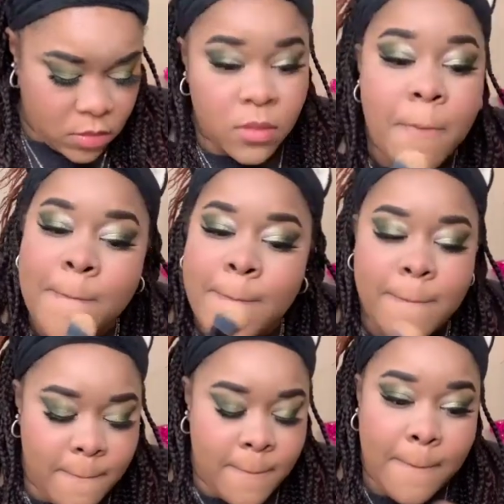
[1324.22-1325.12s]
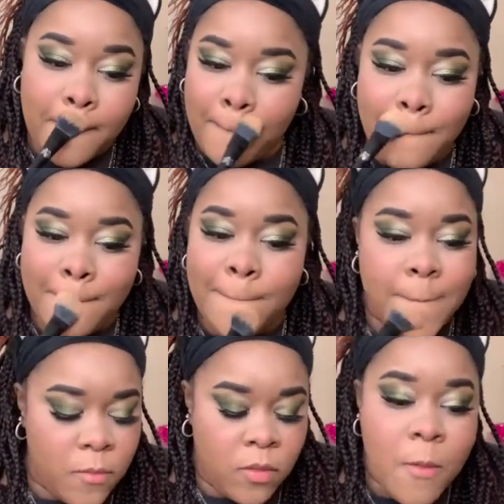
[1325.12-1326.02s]
There must be
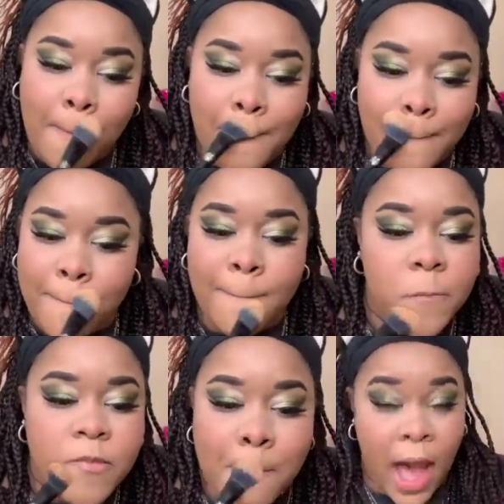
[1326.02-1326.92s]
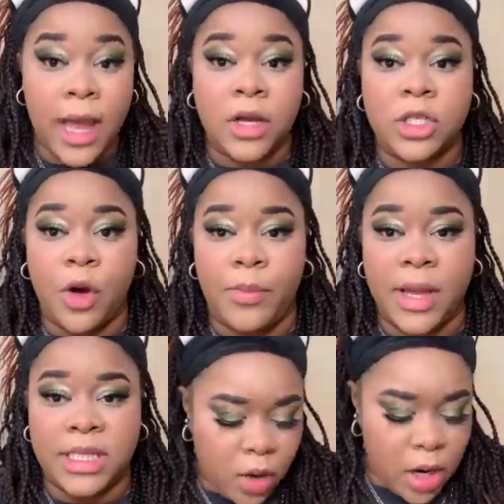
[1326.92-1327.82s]
something better. I also
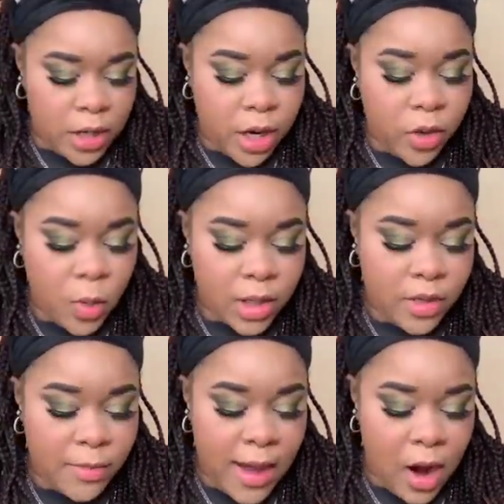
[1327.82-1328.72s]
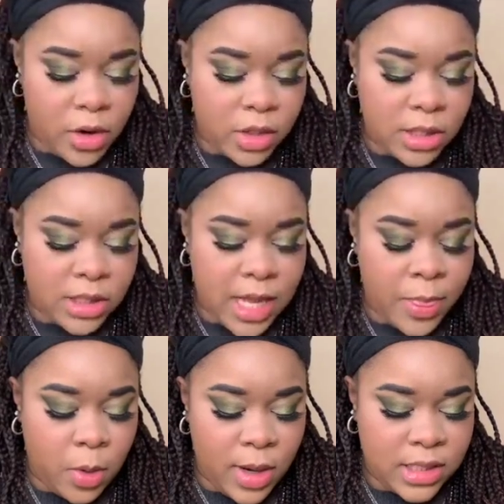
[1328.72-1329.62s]
picked up another one of the powders to set
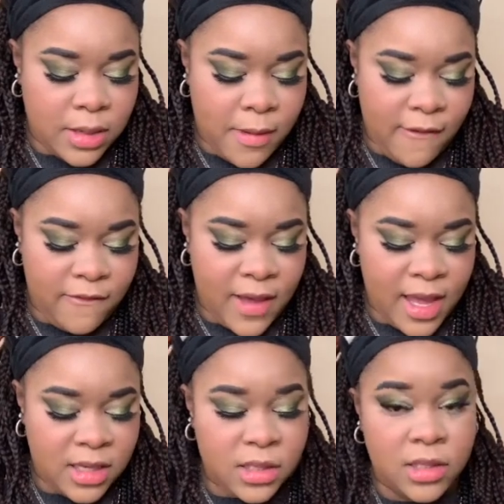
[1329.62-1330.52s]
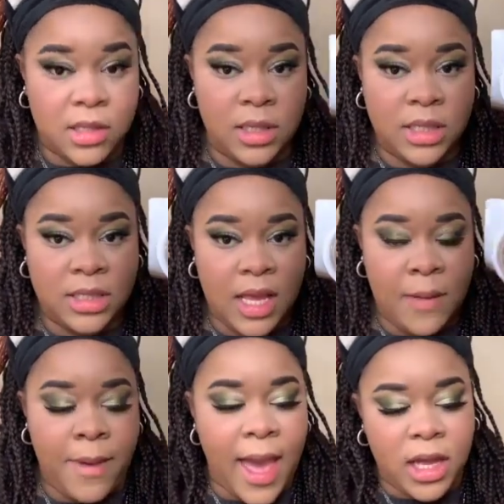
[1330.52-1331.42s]
the rest of my face in the
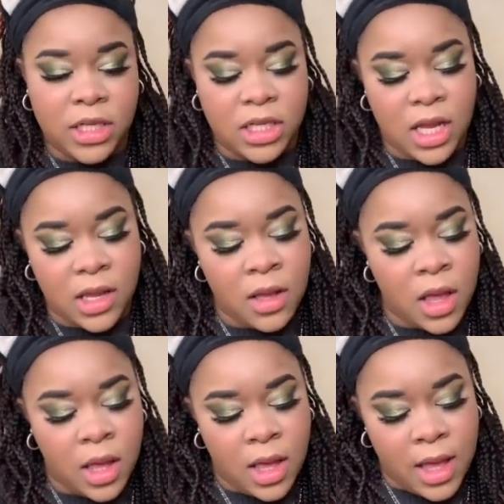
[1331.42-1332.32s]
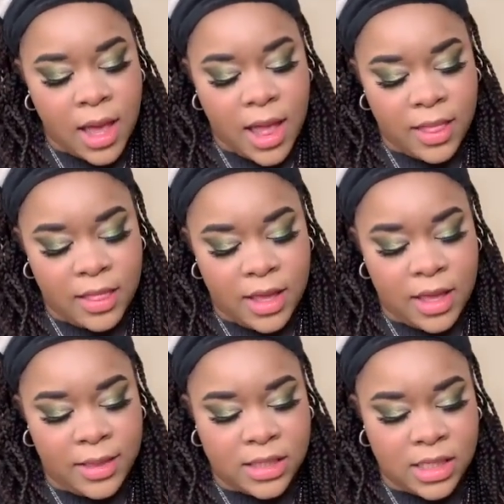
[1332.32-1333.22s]
same packaging. And
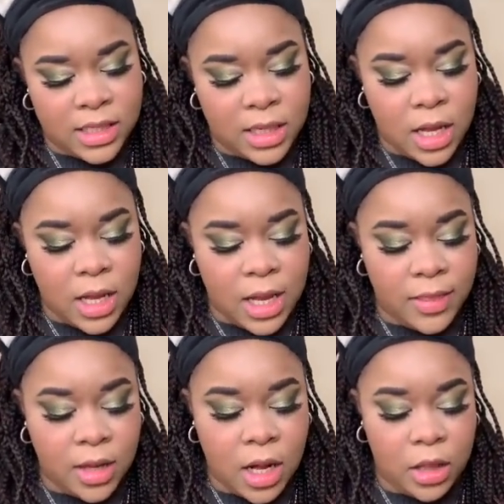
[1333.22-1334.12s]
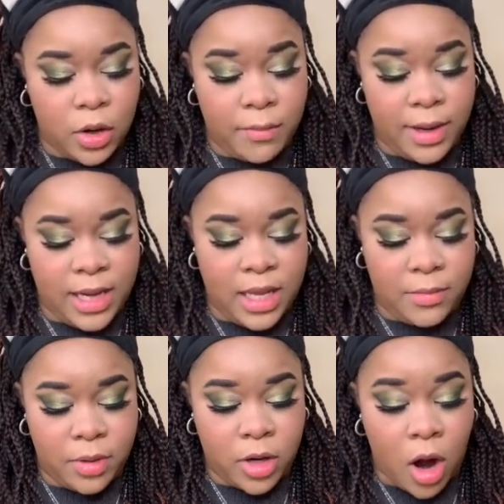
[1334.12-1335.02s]
then this is in the color
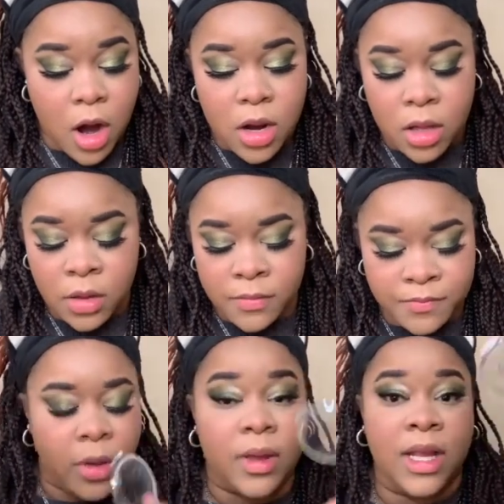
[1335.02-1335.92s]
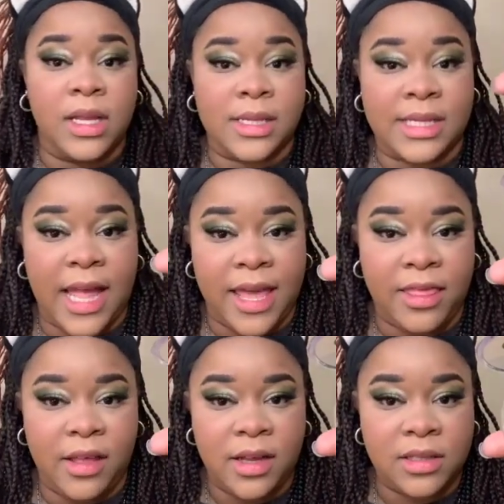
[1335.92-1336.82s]
medium dark. It looks like
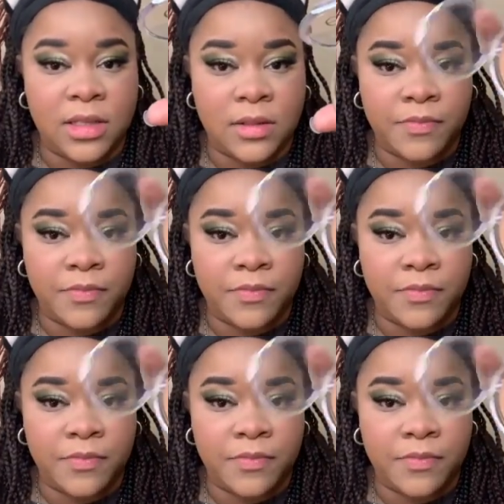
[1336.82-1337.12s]
this.